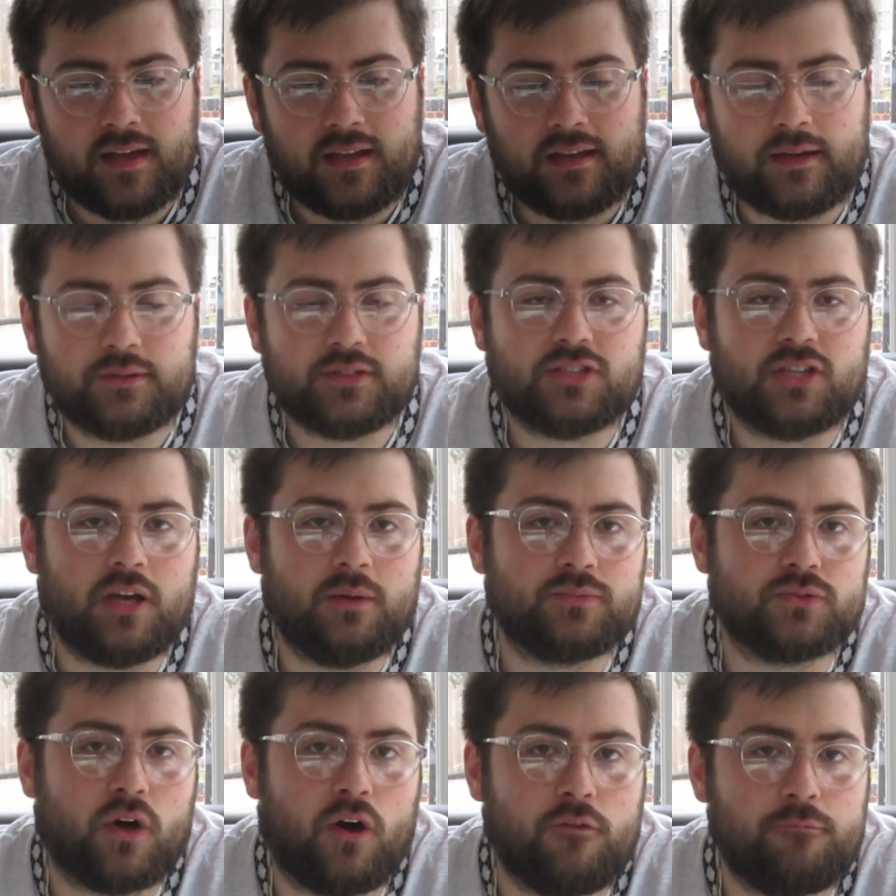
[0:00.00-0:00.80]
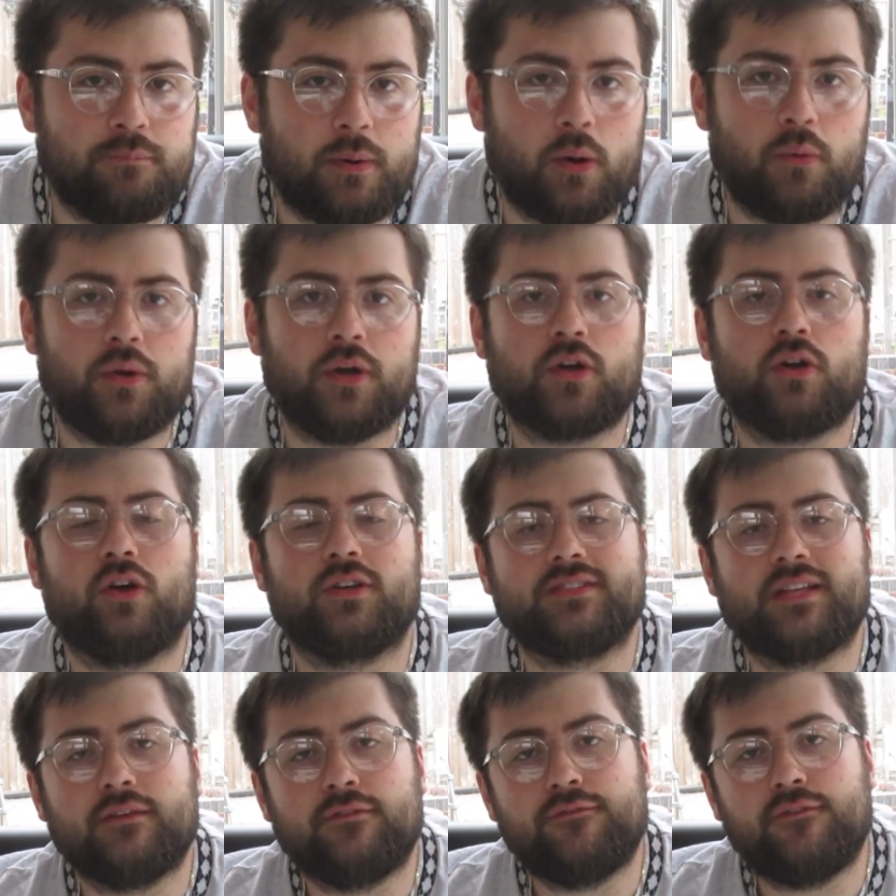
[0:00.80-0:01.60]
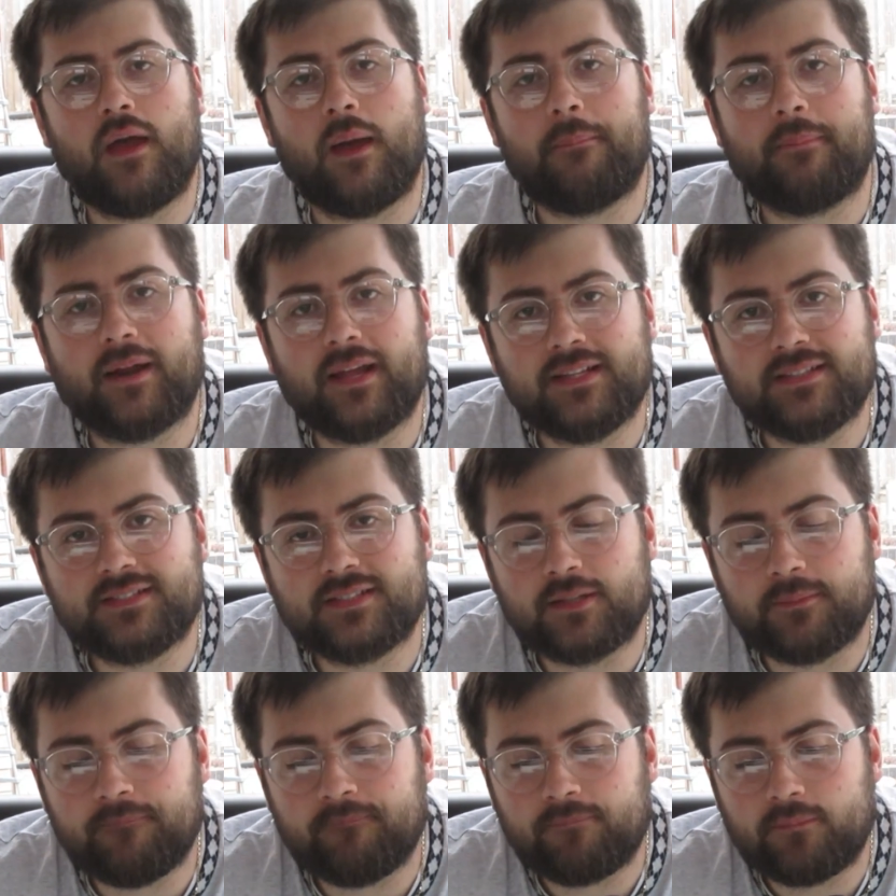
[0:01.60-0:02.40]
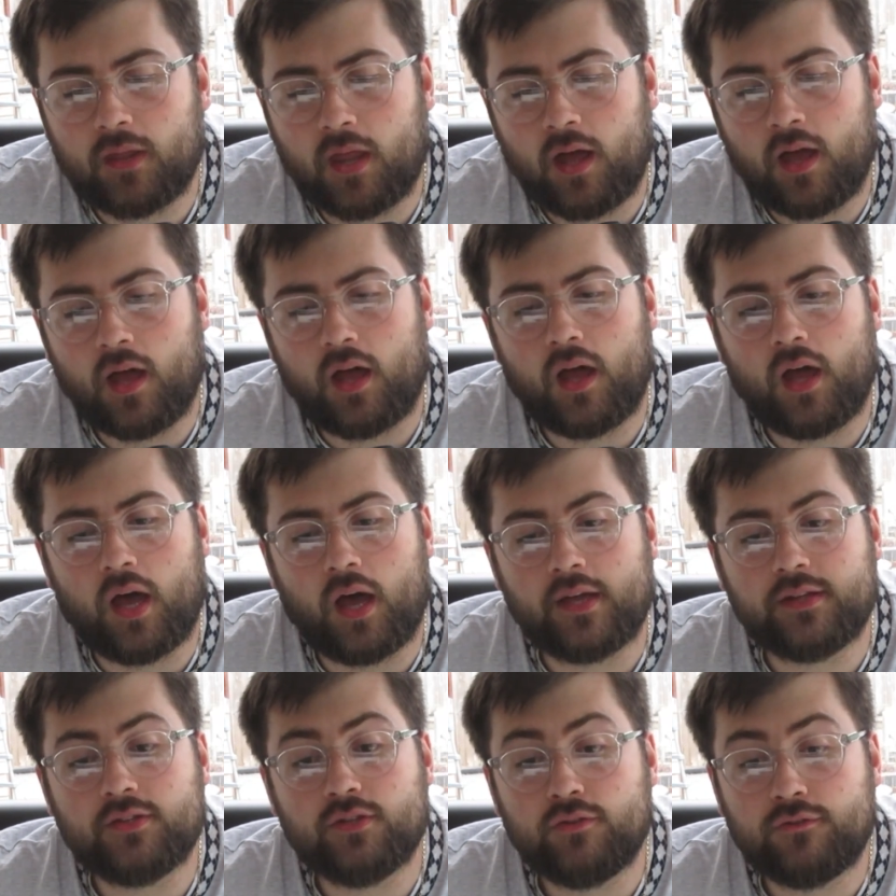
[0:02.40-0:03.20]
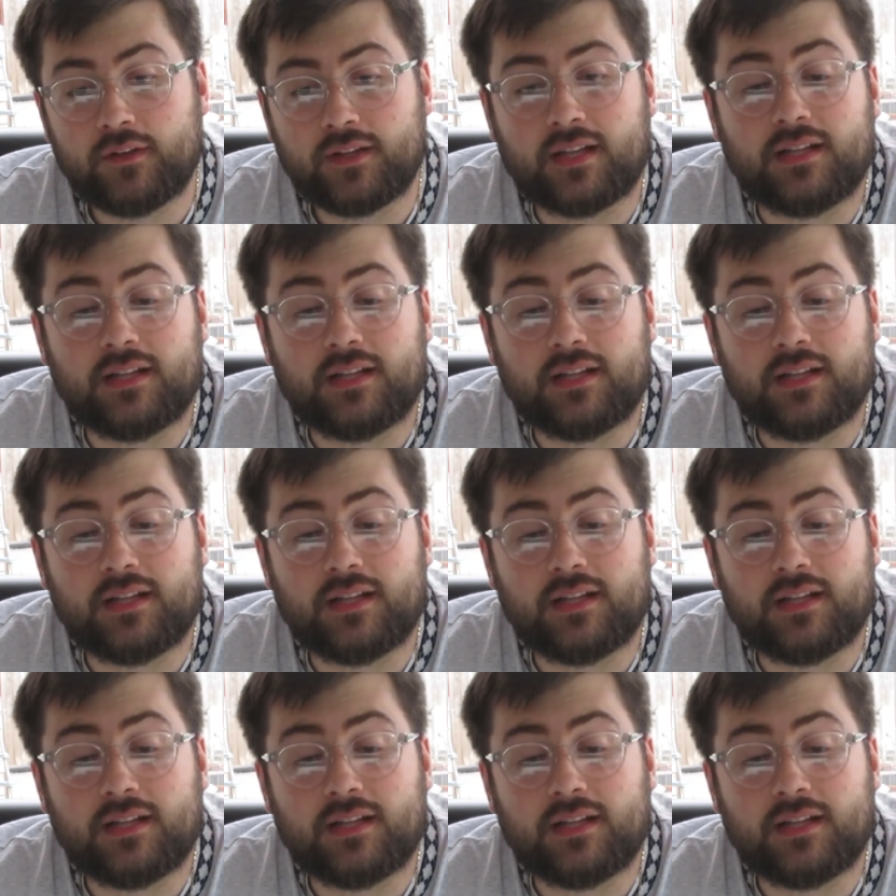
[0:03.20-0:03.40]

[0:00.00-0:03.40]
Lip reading: Now, in terms of Bolton, I've got to say fair play to them. I do think